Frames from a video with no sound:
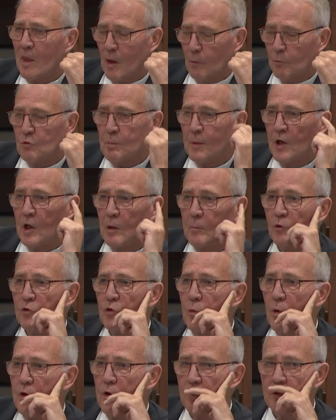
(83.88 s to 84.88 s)
Yeah, we're spending about
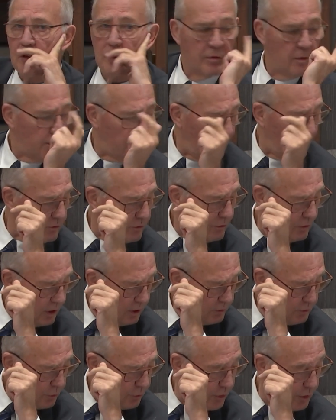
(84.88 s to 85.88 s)

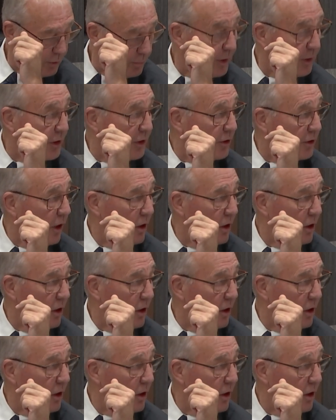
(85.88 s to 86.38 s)
$200 million